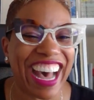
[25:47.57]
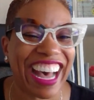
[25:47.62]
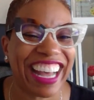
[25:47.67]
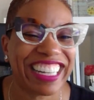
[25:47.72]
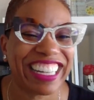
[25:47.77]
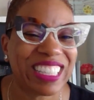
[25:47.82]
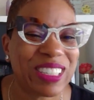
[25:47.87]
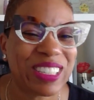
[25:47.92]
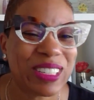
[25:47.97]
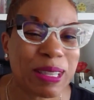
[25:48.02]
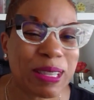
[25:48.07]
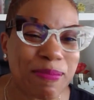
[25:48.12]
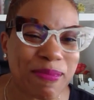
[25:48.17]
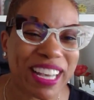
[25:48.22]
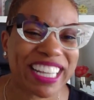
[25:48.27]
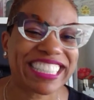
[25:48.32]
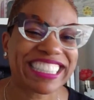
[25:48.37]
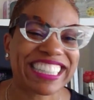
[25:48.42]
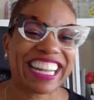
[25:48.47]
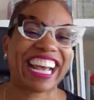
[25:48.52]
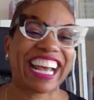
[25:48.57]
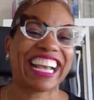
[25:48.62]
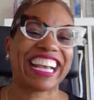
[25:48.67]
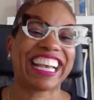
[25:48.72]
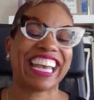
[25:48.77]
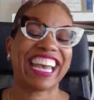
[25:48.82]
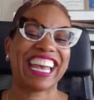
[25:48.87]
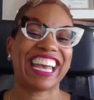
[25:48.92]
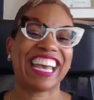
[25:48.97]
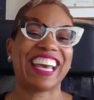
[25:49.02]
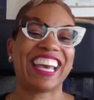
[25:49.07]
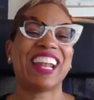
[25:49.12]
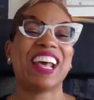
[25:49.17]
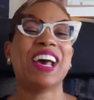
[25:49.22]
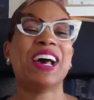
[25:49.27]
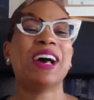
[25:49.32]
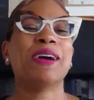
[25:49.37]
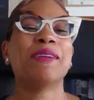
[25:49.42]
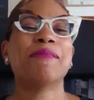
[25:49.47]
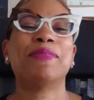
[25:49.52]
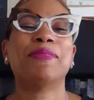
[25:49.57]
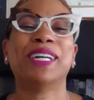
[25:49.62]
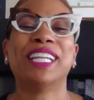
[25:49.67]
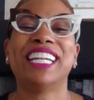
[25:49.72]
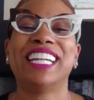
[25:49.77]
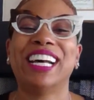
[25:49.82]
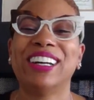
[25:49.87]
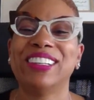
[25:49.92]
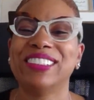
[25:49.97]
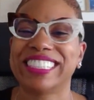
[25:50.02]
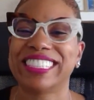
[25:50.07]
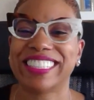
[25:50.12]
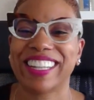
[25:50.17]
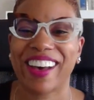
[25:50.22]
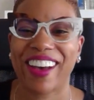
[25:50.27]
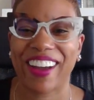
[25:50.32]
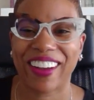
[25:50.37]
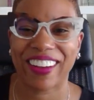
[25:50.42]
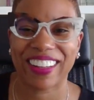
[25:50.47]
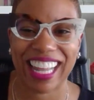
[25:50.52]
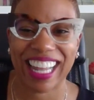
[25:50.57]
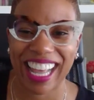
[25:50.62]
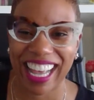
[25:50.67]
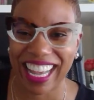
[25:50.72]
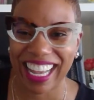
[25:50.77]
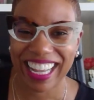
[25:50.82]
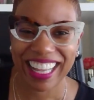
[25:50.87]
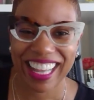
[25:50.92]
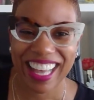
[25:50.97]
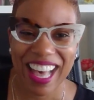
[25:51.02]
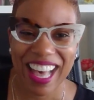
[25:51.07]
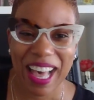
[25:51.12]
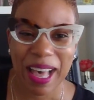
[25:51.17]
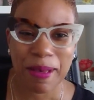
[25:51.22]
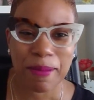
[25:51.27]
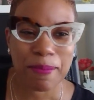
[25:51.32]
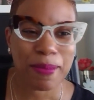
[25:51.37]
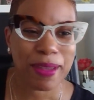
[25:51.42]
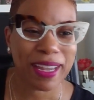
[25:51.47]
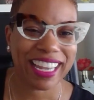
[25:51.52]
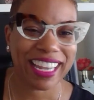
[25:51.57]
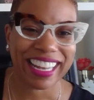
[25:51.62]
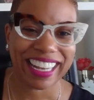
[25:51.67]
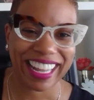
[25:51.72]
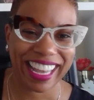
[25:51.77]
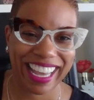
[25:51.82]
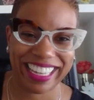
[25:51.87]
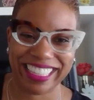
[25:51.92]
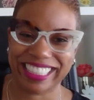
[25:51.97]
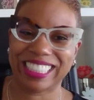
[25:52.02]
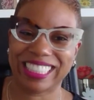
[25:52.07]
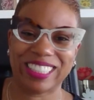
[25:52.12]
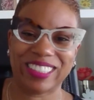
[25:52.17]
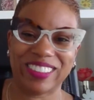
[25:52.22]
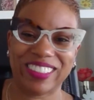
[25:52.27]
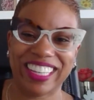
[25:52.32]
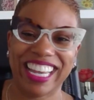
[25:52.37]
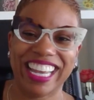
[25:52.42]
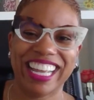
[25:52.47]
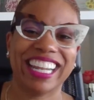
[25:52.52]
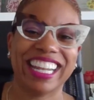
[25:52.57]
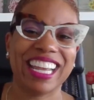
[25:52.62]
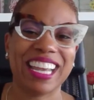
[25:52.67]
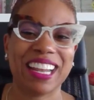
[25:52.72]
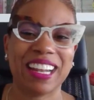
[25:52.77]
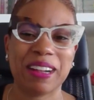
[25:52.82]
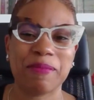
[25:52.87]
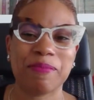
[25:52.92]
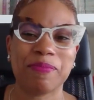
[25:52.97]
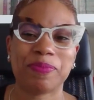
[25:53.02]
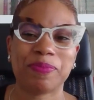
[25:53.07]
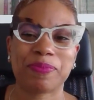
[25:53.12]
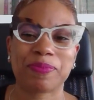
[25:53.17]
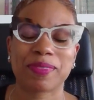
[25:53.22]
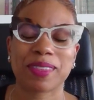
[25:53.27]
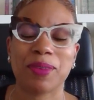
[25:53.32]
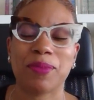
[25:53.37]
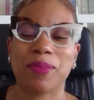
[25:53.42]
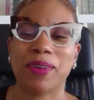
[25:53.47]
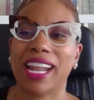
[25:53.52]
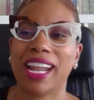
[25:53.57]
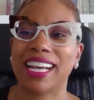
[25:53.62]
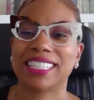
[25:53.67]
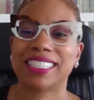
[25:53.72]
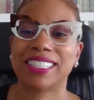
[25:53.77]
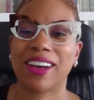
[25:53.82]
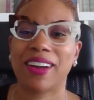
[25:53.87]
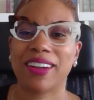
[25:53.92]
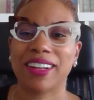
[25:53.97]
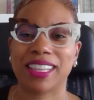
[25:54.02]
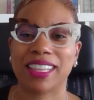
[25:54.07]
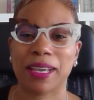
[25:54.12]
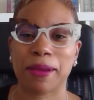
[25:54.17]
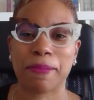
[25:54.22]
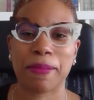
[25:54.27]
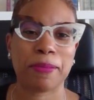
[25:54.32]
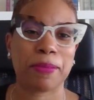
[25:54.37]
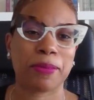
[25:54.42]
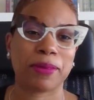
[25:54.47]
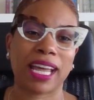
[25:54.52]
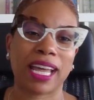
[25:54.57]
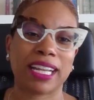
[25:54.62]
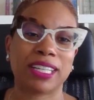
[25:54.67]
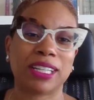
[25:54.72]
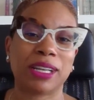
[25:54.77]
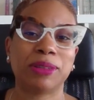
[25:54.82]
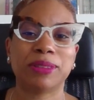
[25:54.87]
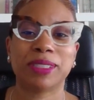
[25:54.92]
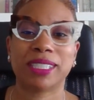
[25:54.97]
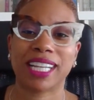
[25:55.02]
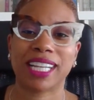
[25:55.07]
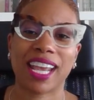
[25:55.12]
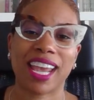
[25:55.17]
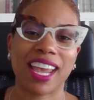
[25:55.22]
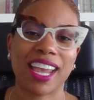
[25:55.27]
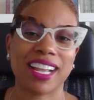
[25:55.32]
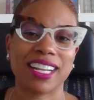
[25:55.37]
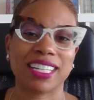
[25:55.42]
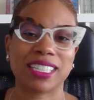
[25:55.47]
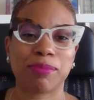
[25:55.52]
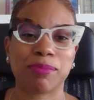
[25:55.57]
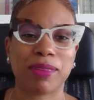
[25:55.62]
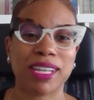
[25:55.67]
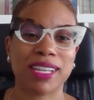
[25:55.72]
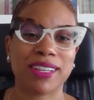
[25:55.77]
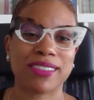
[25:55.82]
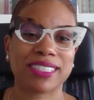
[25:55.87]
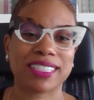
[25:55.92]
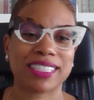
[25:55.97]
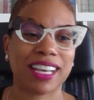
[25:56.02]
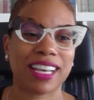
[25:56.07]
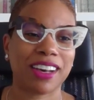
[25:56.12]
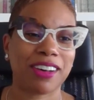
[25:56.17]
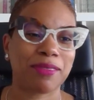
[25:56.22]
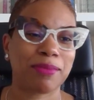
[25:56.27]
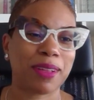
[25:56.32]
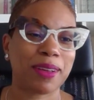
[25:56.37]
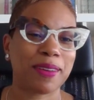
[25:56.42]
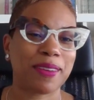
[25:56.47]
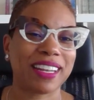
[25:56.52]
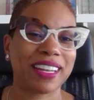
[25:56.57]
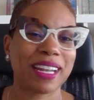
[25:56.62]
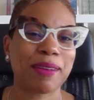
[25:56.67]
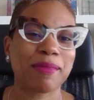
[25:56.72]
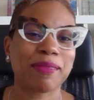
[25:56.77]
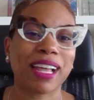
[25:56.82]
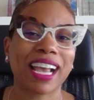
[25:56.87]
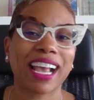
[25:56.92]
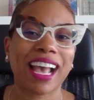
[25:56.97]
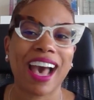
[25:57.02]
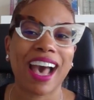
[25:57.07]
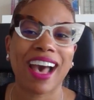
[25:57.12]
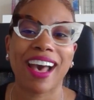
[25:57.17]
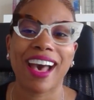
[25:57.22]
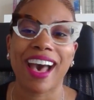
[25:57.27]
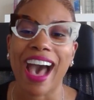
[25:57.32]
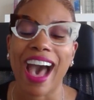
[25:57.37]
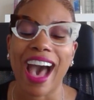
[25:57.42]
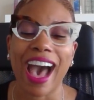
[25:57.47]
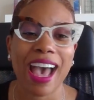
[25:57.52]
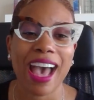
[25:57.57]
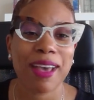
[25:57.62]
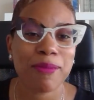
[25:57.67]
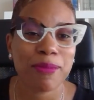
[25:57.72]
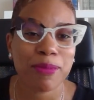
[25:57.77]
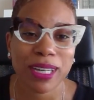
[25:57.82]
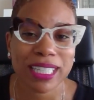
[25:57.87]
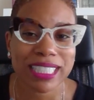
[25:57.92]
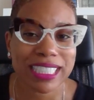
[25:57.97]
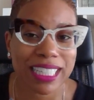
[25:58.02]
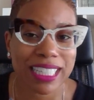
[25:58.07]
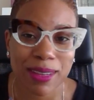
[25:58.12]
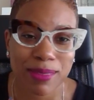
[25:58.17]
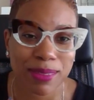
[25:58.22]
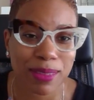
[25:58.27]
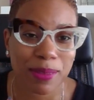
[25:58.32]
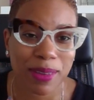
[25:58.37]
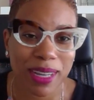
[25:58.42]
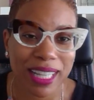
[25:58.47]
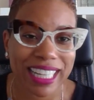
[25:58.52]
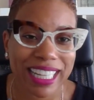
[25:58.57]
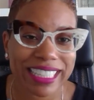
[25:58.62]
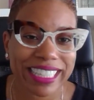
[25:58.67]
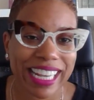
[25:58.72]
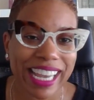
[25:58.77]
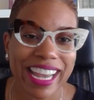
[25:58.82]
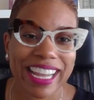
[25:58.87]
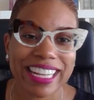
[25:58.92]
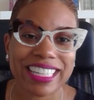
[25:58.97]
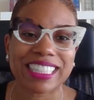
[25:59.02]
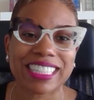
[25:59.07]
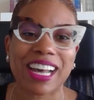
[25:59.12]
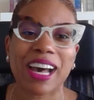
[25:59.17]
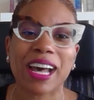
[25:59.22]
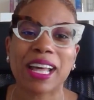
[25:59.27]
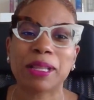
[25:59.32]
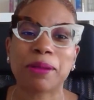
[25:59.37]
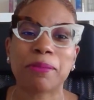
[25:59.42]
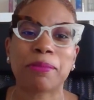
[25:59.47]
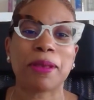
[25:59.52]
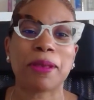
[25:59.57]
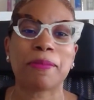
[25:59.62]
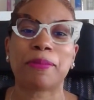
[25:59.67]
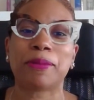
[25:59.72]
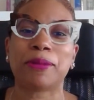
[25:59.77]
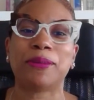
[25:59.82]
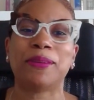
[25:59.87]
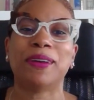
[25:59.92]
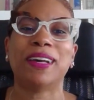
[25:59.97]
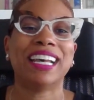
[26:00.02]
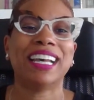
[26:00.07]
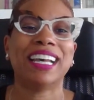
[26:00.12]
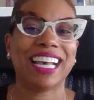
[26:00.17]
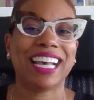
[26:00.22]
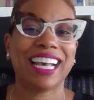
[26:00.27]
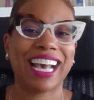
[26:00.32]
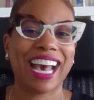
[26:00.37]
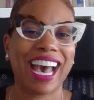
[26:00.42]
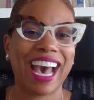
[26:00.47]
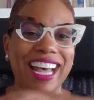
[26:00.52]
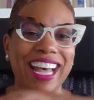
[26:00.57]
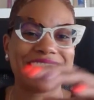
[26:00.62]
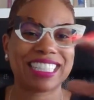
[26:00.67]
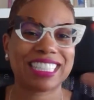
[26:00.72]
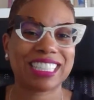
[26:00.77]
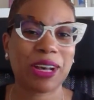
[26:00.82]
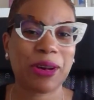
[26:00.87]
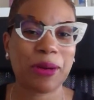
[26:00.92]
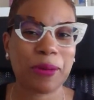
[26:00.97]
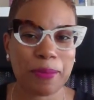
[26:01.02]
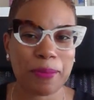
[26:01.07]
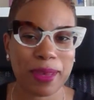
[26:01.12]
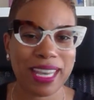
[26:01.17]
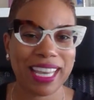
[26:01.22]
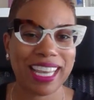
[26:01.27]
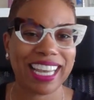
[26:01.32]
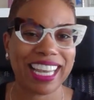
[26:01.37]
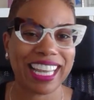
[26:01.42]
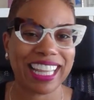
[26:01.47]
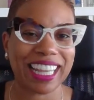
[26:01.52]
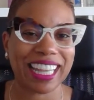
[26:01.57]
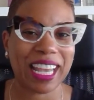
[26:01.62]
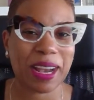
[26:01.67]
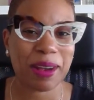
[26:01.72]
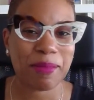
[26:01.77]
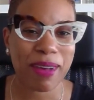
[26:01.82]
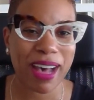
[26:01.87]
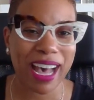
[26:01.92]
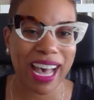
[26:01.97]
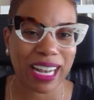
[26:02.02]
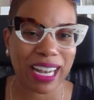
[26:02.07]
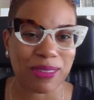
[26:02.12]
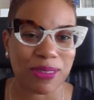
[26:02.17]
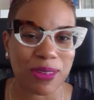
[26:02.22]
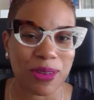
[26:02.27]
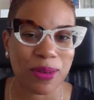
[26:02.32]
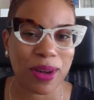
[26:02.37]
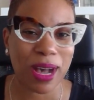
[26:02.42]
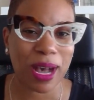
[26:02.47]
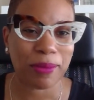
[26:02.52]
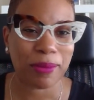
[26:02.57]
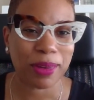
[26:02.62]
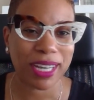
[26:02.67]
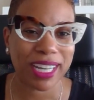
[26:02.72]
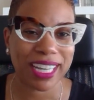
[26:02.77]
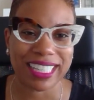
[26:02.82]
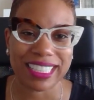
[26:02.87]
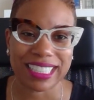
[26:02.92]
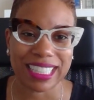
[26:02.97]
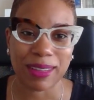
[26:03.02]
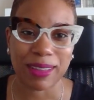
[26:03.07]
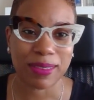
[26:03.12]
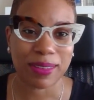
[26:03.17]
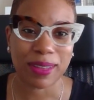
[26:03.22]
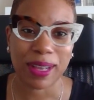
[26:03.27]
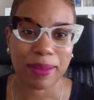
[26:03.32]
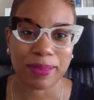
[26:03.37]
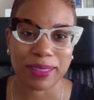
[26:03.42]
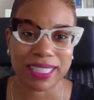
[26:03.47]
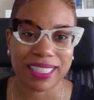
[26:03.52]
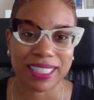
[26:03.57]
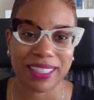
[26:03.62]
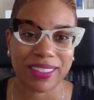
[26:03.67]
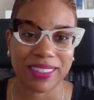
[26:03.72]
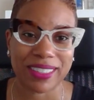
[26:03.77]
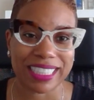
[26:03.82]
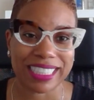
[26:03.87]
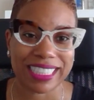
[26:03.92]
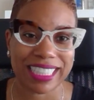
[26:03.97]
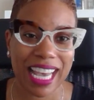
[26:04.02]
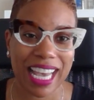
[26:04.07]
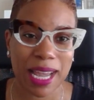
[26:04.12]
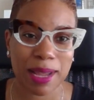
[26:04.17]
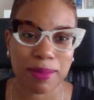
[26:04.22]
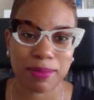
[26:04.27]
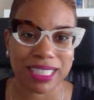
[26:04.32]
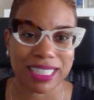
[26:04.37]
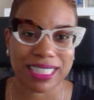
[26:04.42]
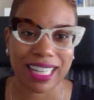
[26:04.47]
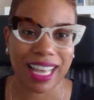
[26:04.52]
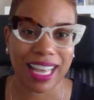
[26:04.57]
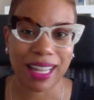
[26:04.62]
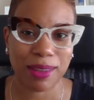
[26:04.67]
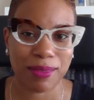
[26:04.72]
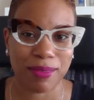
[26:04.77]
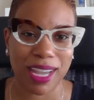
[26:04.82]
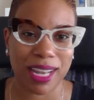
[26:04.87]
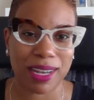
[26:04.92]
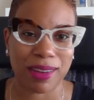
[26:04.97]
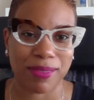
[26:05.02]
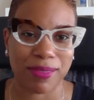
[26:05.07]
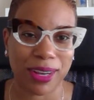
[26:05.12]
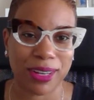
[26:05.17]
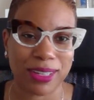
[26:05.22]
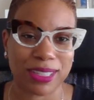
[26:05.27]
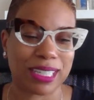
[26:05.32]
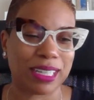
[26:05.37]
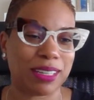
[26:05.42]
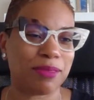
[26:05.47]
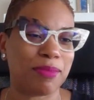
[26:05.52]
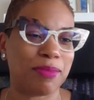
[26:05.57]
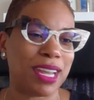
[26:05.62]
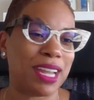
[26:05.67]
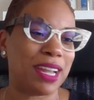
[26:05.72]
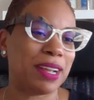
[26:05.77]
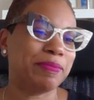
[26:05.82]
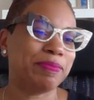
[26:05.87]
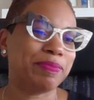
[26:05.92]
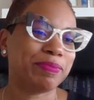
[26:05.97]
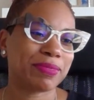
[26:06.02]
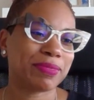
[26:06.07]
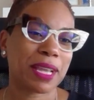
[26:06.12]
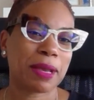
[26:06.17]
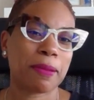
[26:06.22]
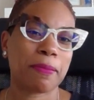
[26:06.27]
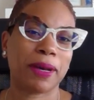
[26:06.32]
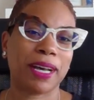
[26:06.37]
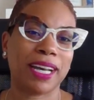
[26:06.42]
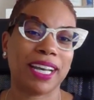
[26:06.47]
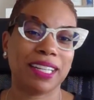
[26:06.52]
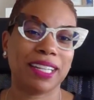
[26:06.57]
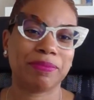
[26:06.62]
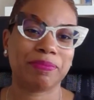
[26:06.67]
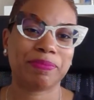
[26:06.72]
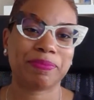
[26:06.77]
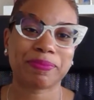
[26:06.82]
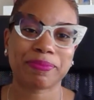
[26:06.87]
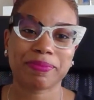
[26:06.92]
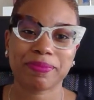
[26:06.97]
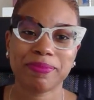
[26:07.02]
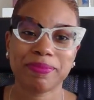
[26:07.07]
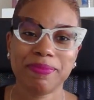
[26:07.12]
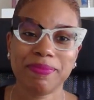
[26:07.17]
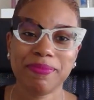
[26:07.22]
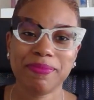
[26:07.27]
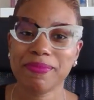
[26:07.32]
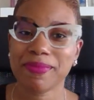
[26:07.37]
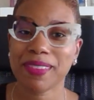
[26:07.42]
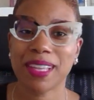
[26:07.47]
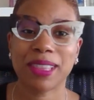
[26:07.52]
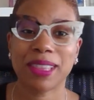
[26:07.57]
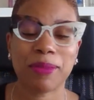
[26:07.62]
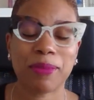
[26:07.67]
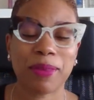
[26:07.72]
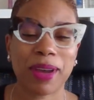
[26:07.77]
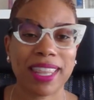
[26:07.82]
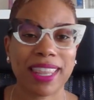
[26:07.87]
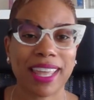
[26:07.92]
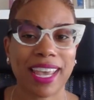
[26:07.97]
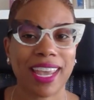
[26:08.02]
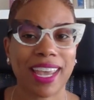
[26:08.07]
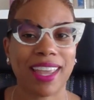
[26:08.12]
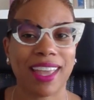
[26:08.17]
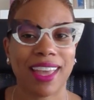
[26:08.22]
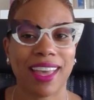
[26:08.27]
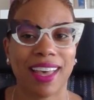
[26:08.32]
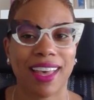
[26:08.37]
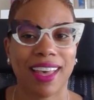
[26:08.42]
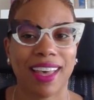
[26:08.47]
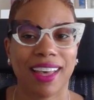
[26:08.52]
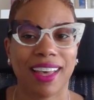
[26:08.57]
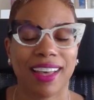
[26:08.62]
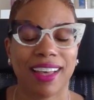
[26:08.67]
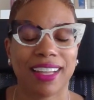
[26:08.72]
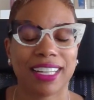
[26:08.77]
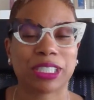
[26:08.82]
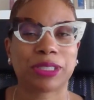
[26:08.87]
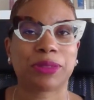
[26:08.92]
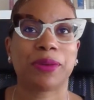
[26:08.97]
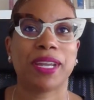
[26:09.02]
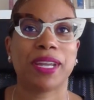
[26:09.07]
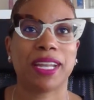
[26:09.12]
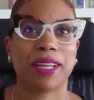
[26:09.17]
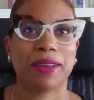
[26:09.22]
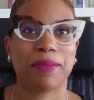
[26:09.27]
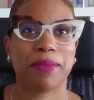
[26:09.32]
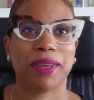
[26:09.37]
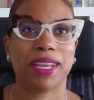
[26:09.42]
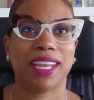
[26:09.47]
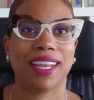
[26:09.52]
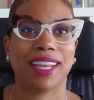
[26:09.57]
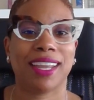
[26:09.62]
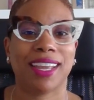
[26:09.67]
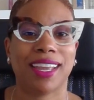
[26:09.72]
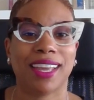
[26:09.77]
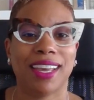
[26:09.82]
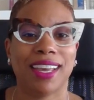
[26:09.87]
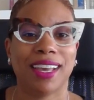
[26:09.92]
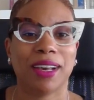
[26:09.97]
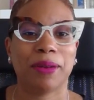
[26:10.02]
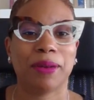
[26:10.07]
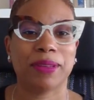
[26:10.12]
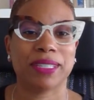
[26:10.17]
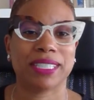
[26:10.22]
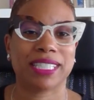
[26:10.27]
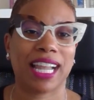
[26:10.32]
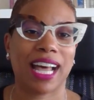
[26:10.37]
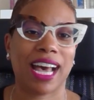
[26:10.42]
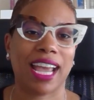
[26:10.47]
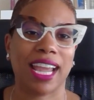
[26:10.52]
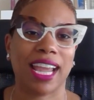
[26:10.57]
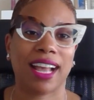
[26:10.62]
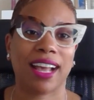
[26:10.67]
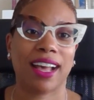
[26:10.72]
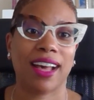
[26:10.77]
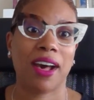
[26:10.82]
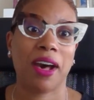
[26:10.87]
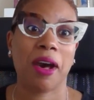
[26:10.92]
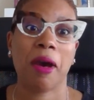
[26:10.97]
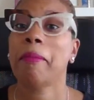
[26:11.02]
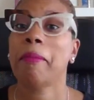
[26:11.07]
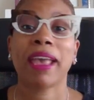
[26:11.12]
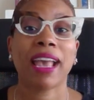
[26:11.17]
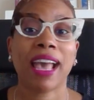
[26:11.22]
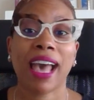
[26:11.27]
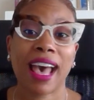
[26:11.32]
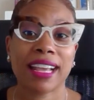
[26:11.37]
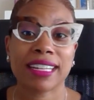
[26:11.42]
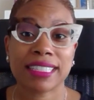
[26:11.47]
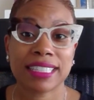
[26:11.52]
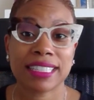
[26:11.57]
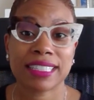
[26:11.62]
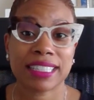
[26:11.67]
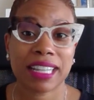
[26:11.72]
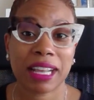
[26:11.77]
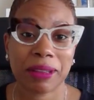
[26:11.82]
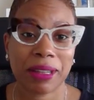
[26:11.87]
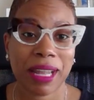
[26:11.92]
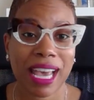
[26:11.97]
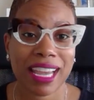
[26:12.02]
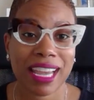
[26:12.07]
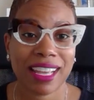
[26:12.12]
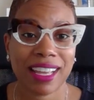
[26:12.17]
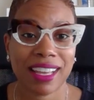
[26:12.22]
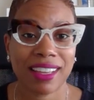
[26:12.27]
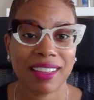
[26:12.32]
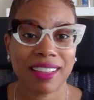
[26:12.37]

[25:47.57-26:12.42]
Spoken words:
Do the best that I can, but don't start like being extra. And then when I started there, people were like, don't change, be yourself. And I'm like, I wasn't even the one that changed. Other people got so big in their mind of who I was, even though I was still the same, just elevated version of me. But the way they treated me was like, oh my gosh, she's so like,